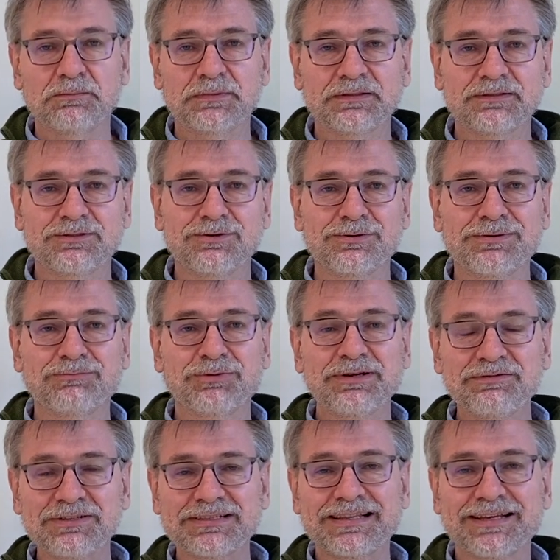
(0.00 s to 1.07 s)
So in
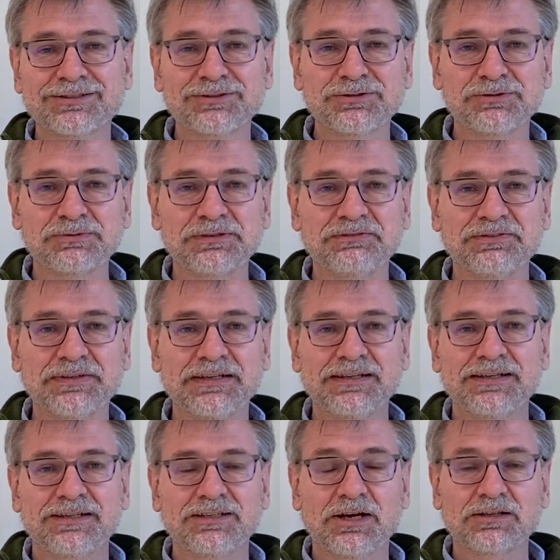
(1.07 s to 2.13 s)
previous lectures we've
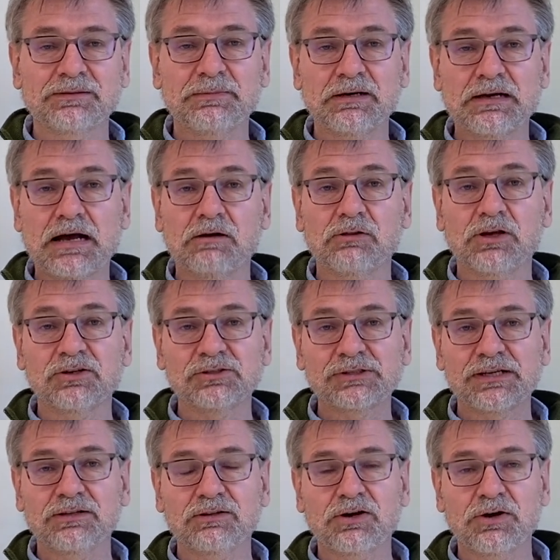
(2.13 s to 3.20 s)
talked about how
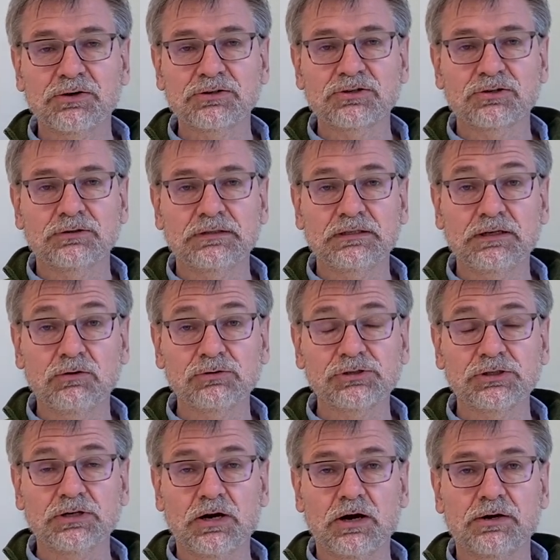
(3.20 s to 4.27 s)
large-scale currents in the
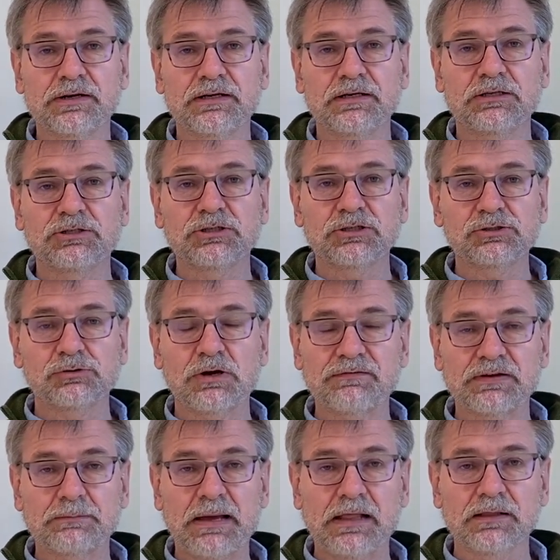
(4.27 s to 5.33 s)
ocean are in the
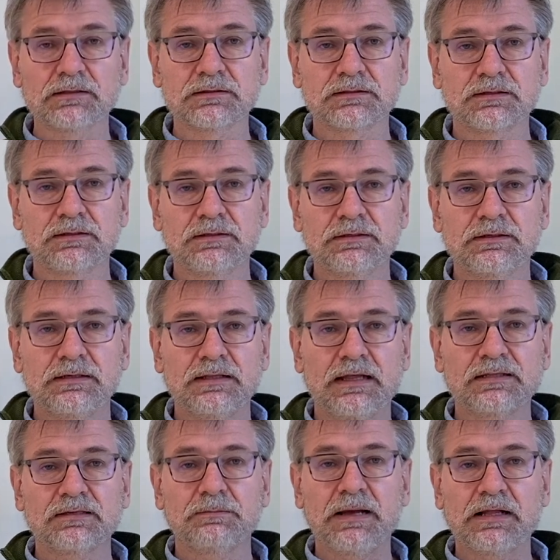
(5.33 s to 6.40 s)
geostrophic balance.
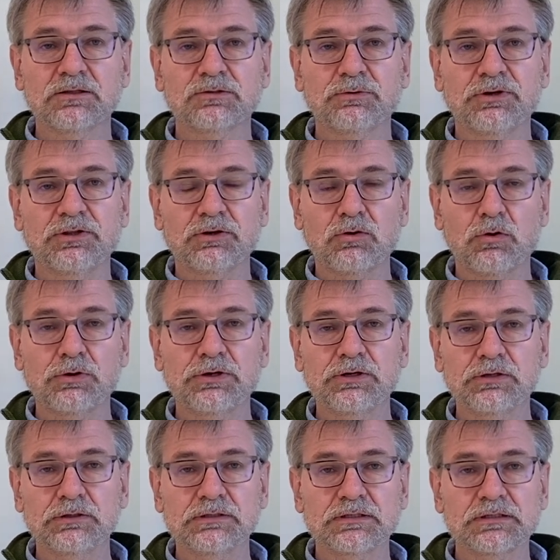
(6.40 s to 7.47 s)
That's a balance where the
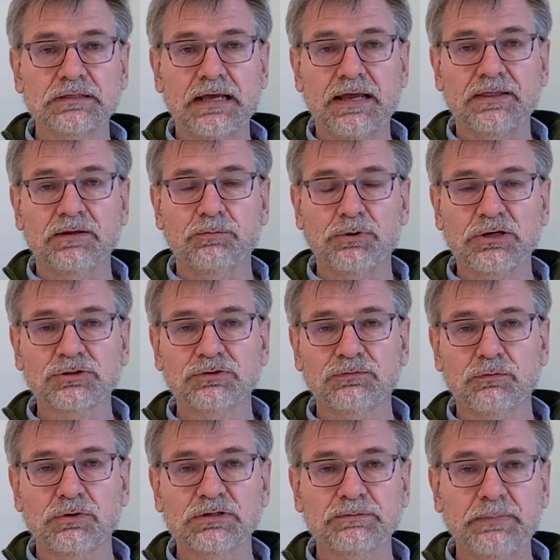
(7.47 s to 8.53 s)
Coriolis and the pressure
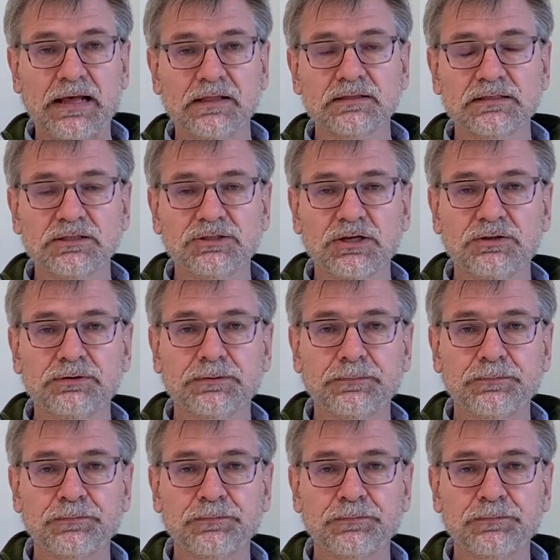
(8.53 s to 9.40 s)
force balance each other.